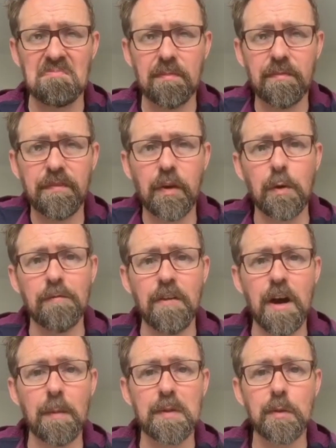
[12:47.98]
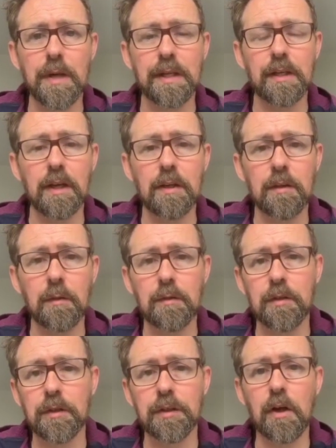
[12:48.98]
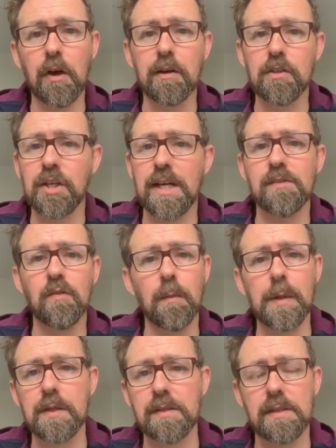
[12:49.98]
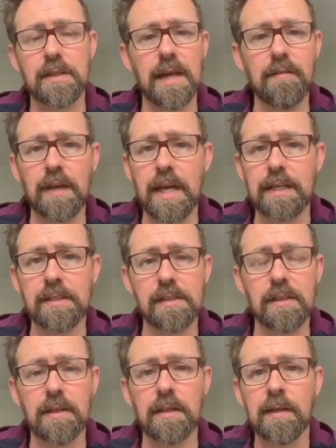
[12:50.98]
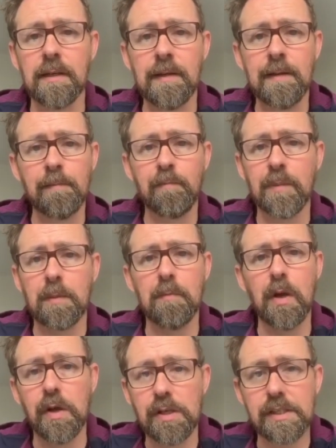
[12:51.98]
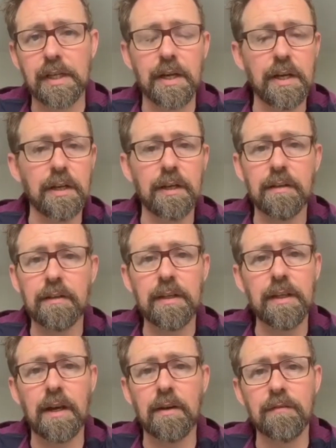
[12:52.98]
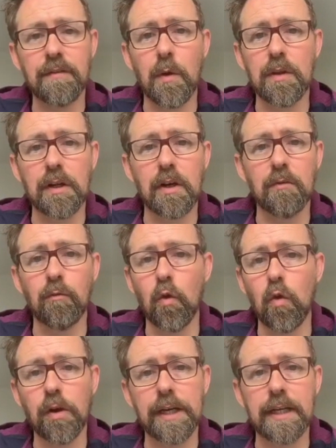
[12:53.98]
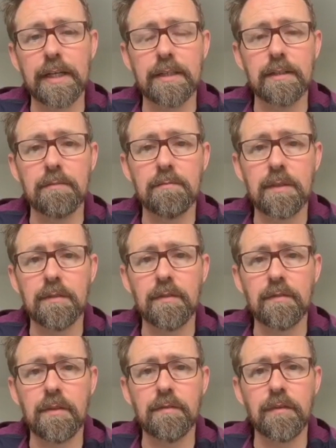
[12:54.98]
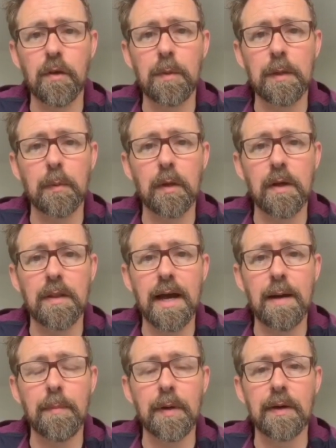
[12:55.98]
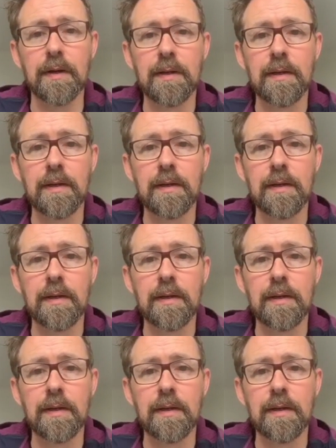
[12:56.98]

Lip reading: few and far between. You'd got Chaz Roberts and Dave Yates and Mercier and a few other guys, Rorke and a few people like that. But